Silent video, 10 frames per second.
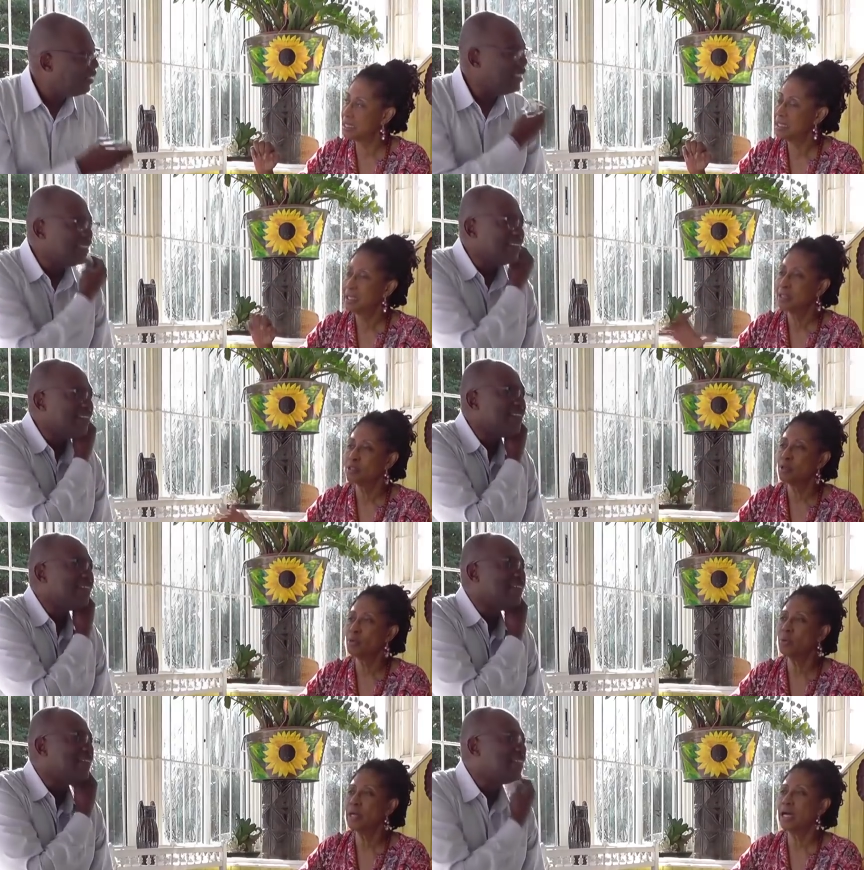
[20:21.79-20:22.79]
Speaker 1: Right.
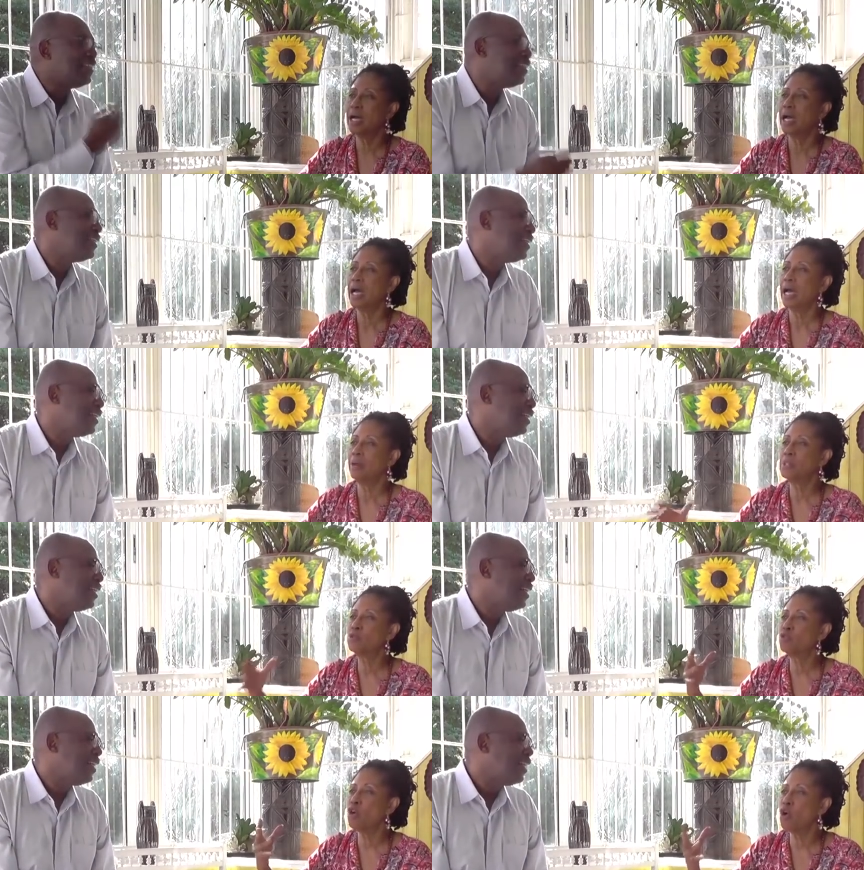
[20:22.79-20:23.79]
So, I
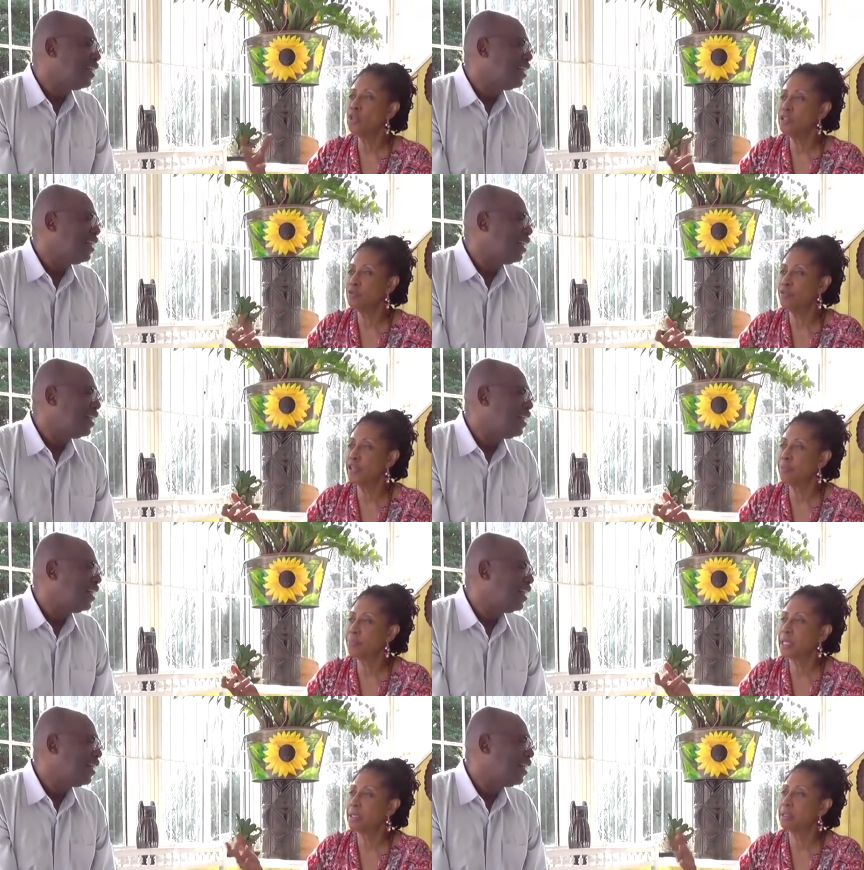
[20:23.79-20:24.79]
was drawn to
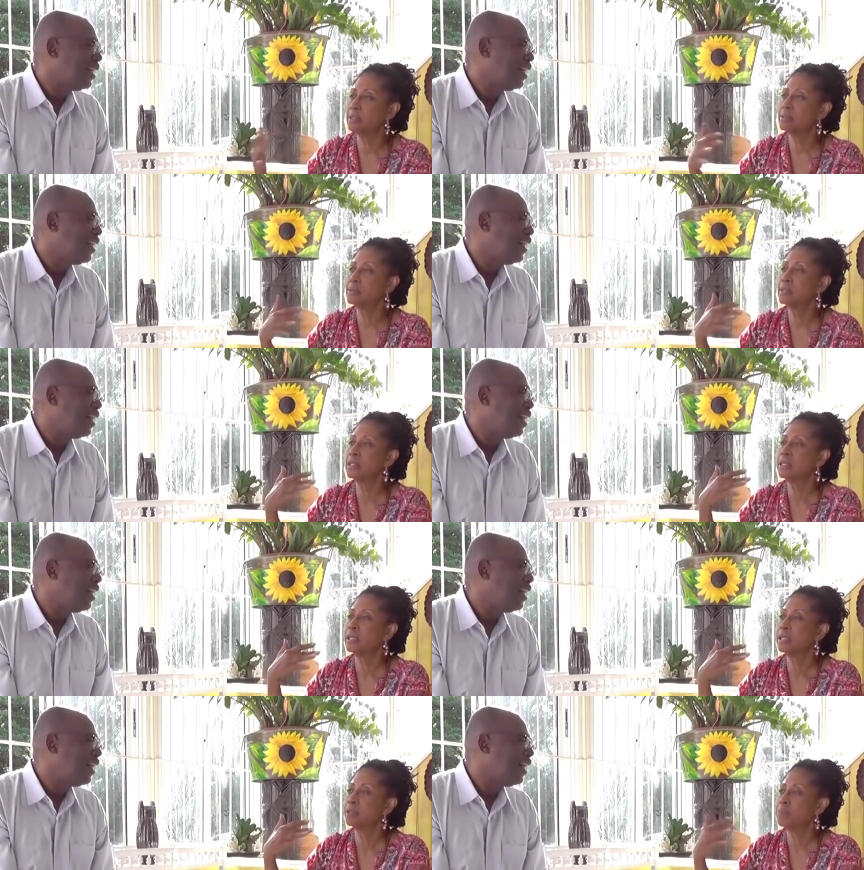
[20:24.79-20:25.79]
film because
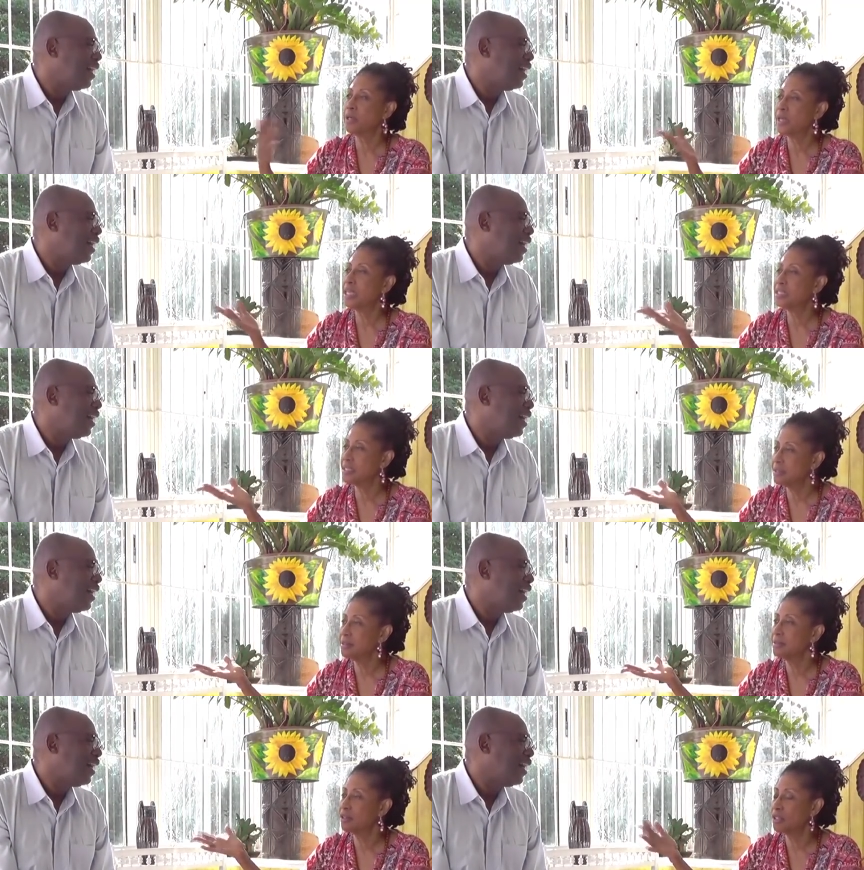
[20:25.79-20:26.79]
Perry Henzell
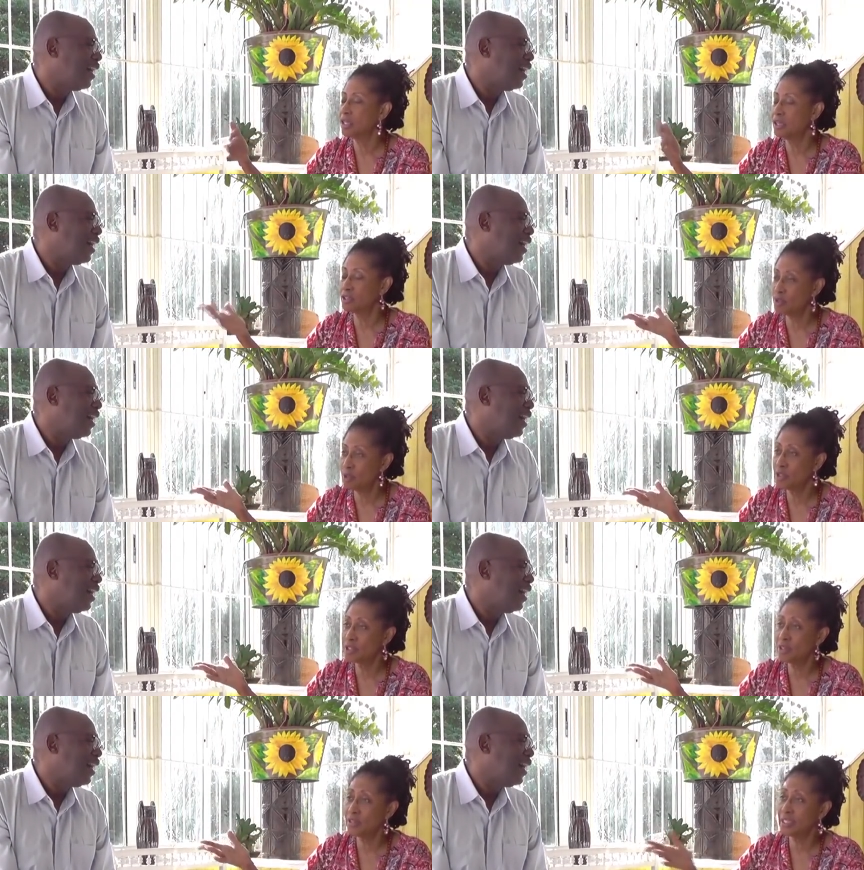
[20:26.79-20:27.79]
cut a long story
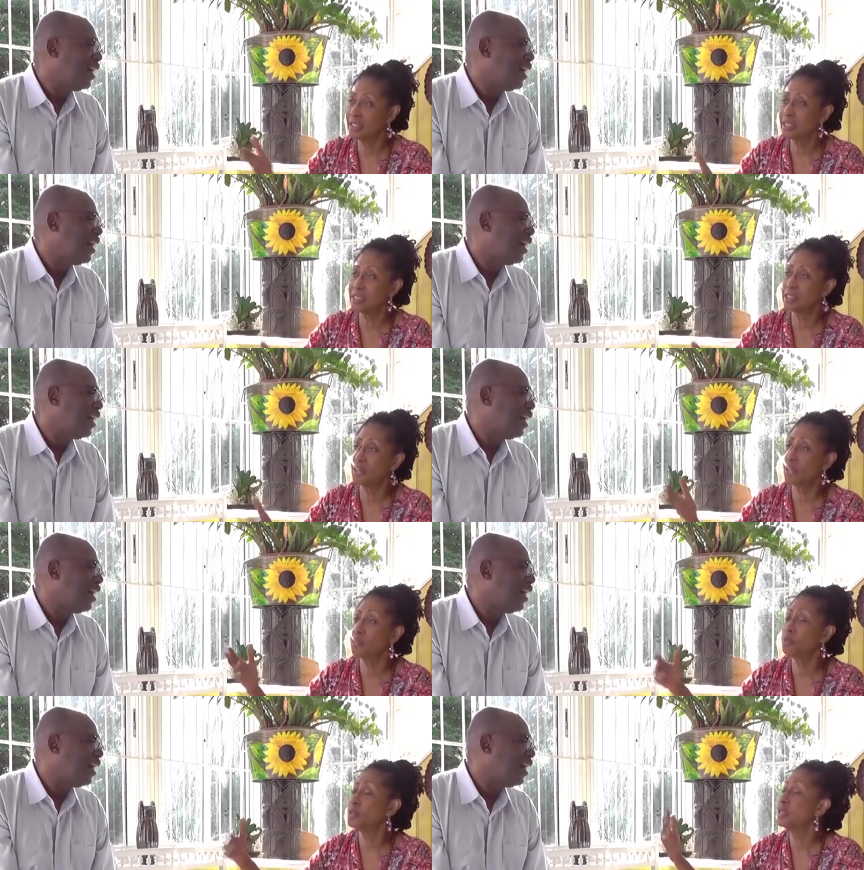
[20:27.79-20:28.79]
short, I think it's all in
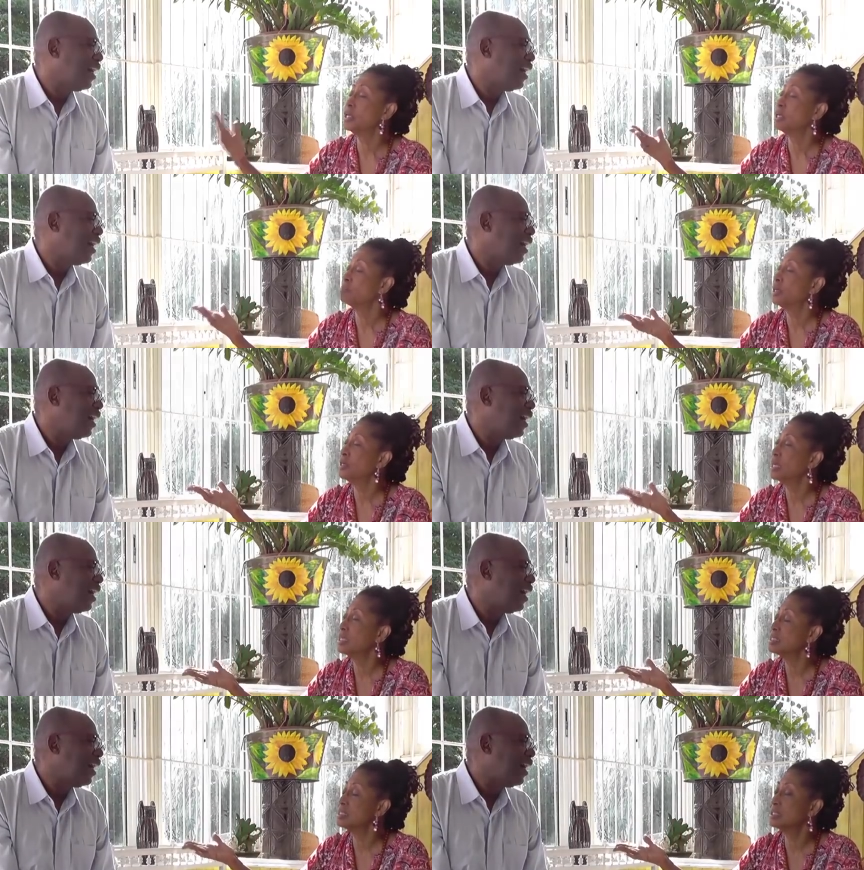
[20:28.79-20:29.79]
the book, Harry
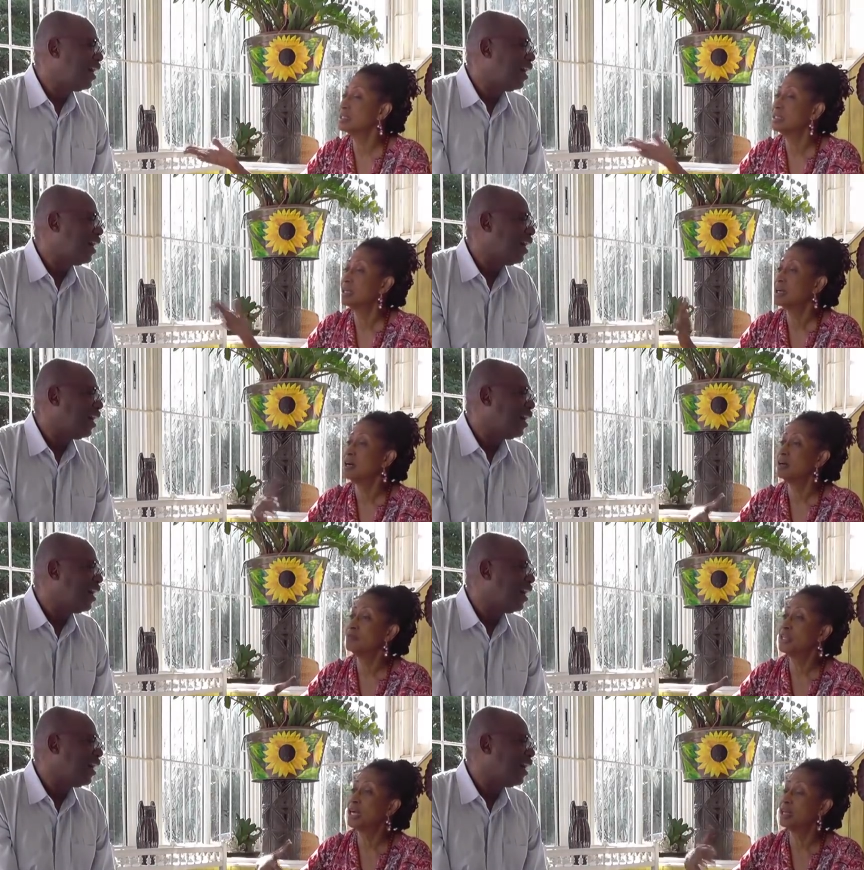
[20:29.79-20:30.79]
Henzell
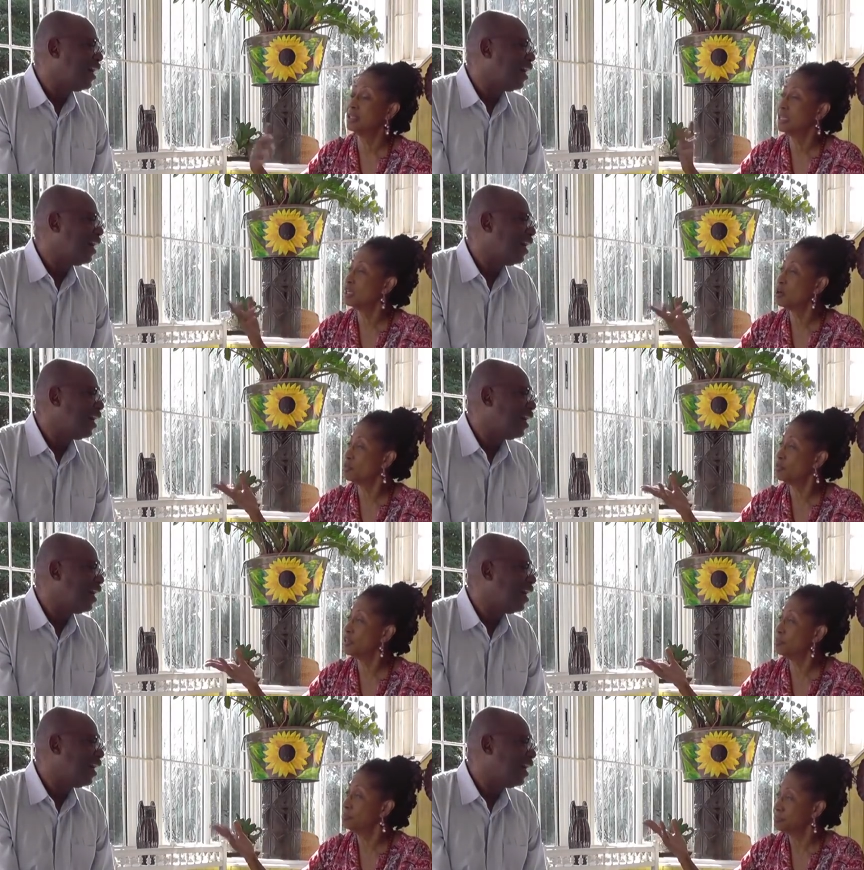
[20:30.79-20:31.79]
of the Holiday
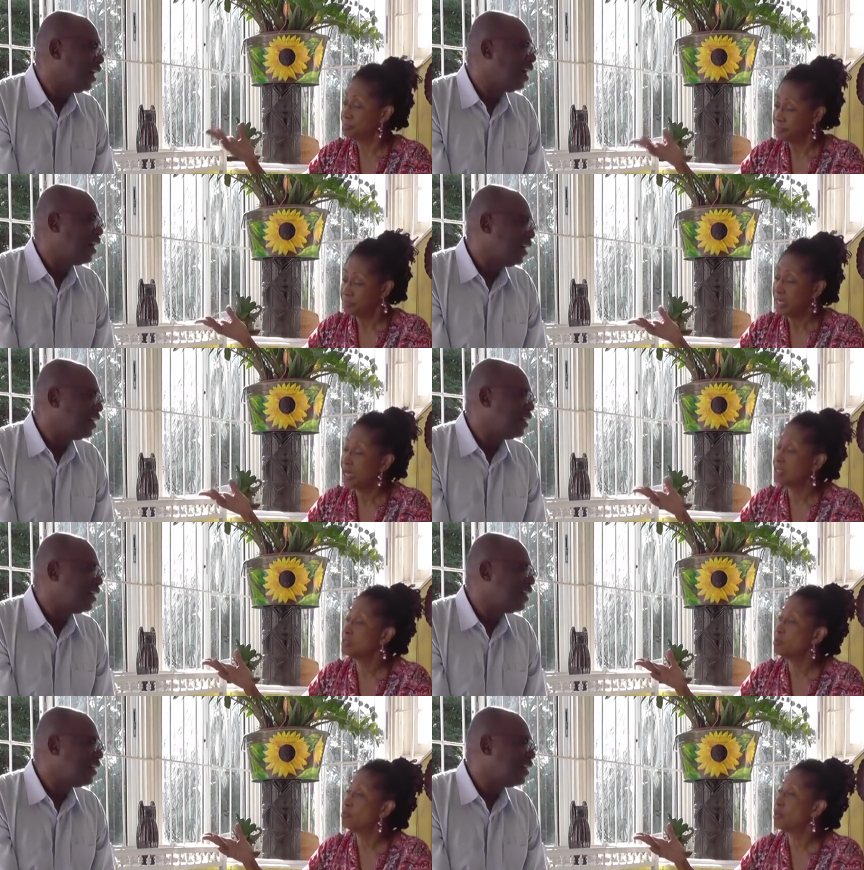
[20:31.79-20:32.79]
Comfy
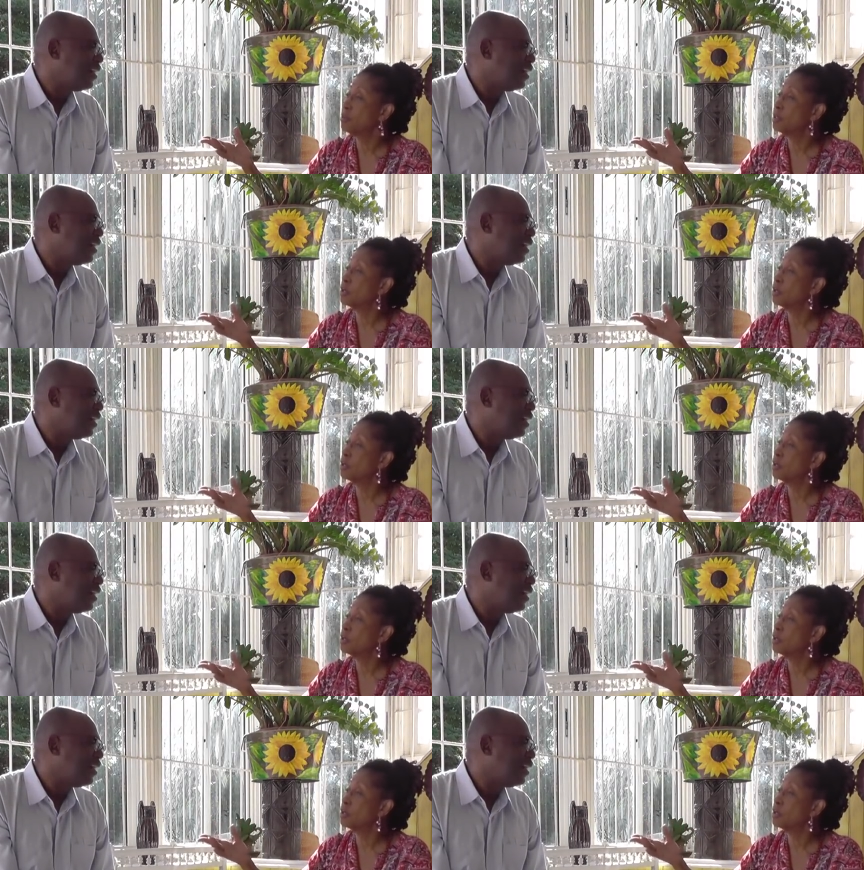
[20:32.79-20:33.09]
asked me if I